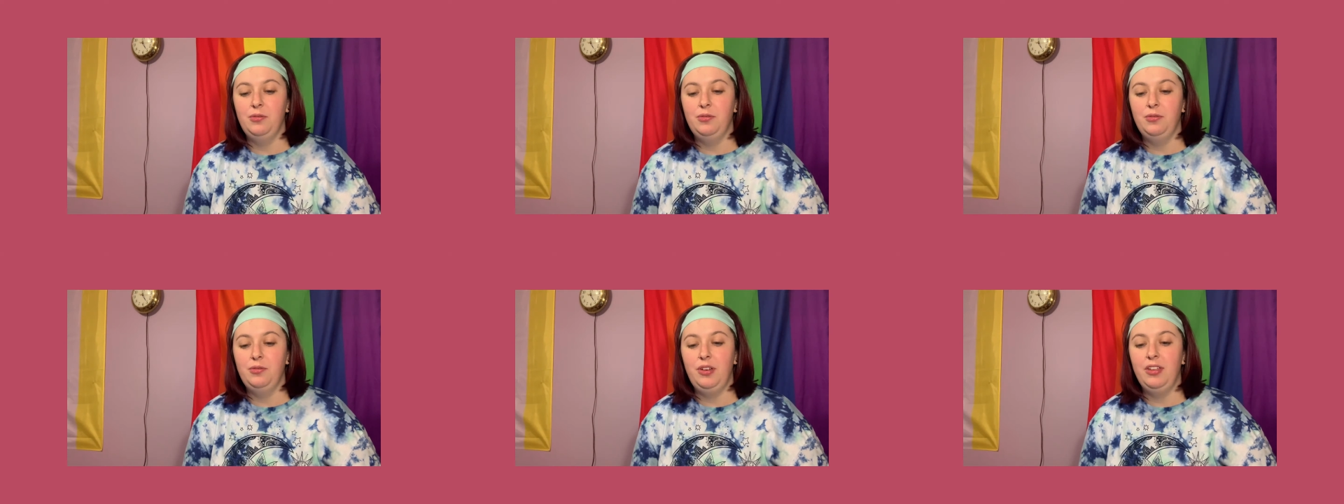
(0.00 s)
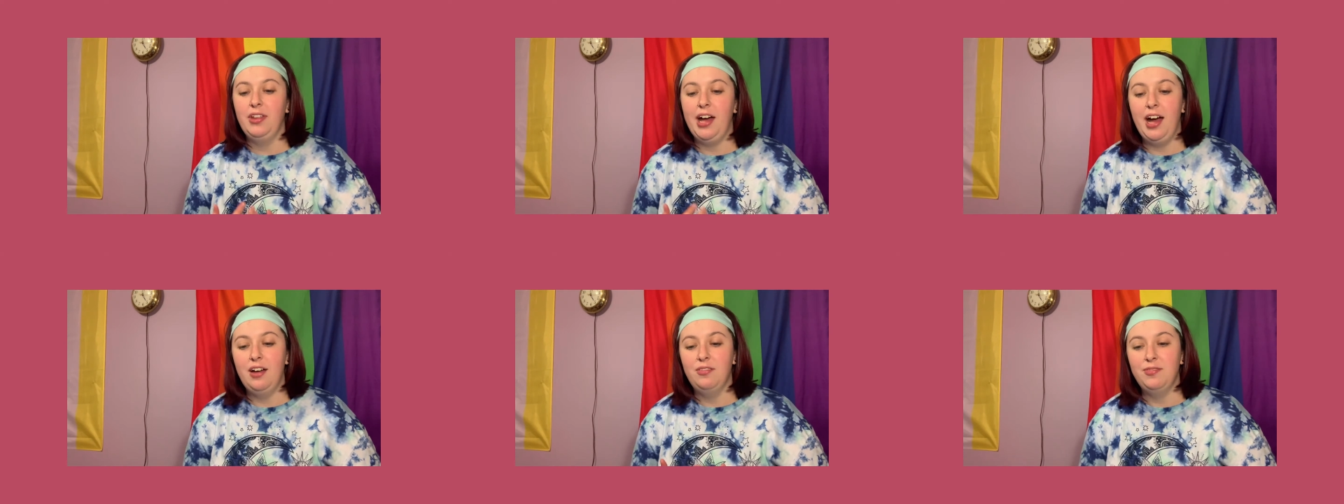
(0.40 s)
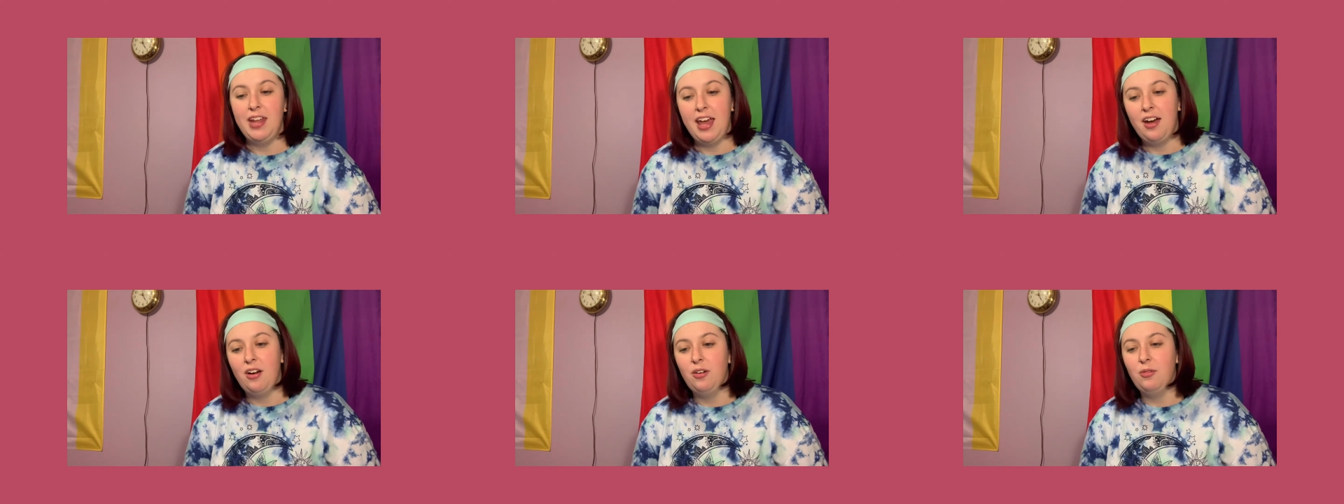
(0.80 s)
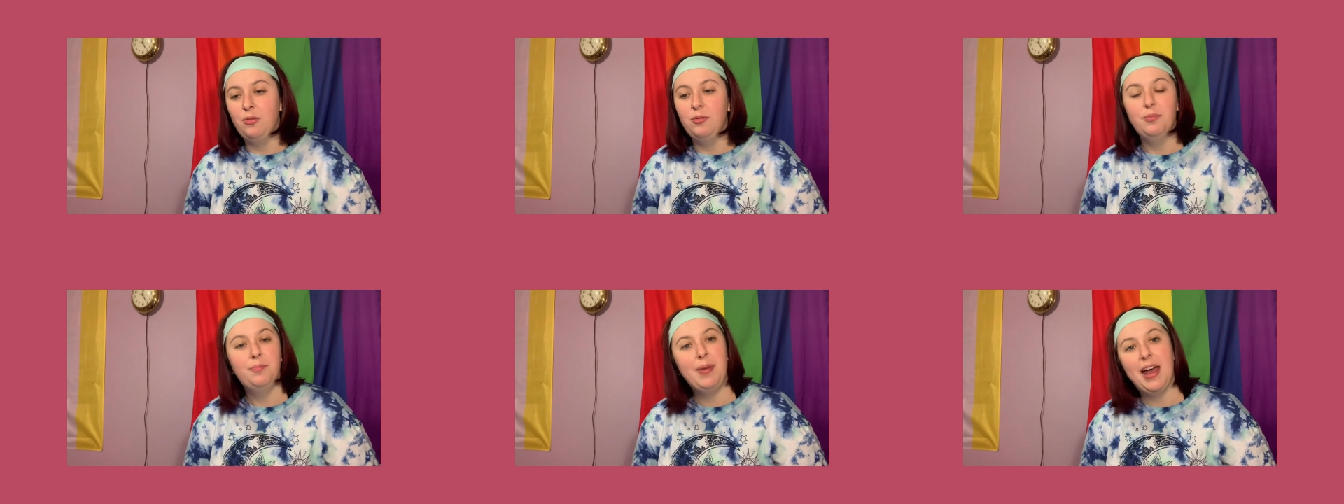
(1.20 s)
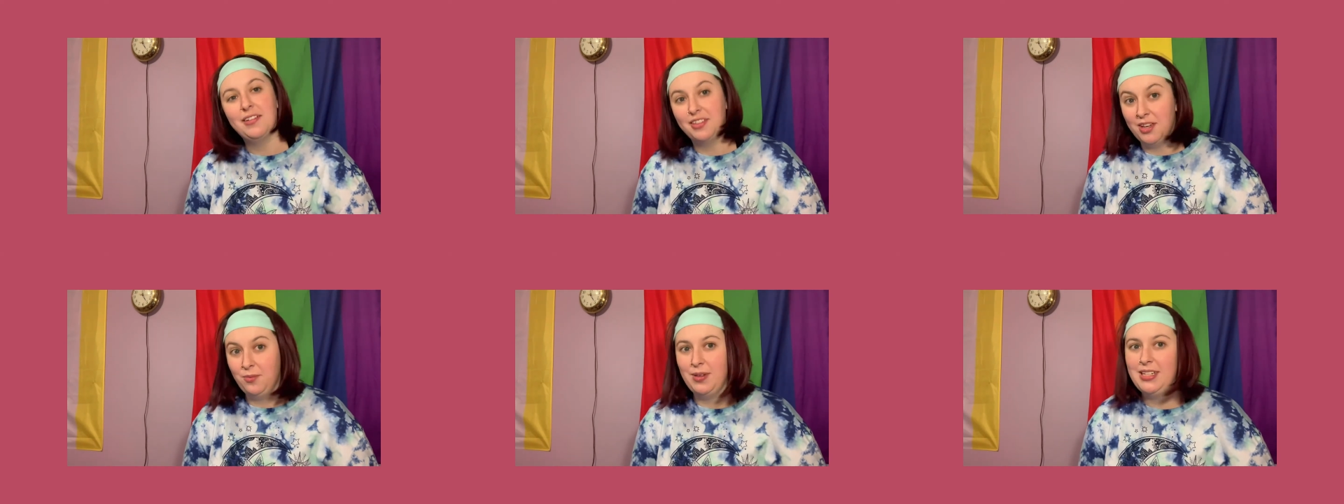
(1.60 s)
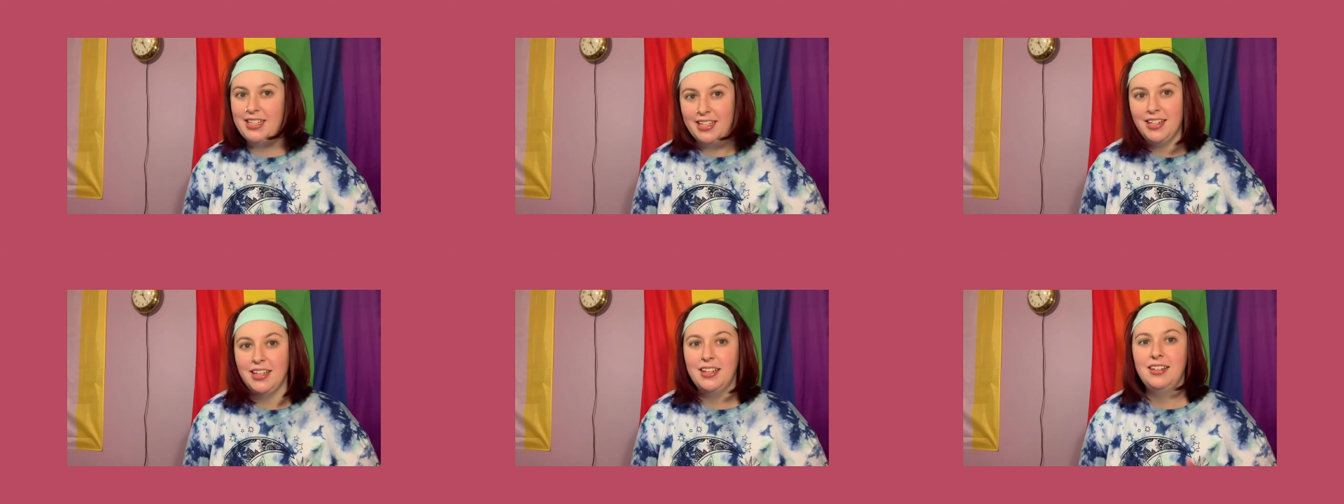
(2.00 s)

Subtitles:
we laugh now. Back then we didn't.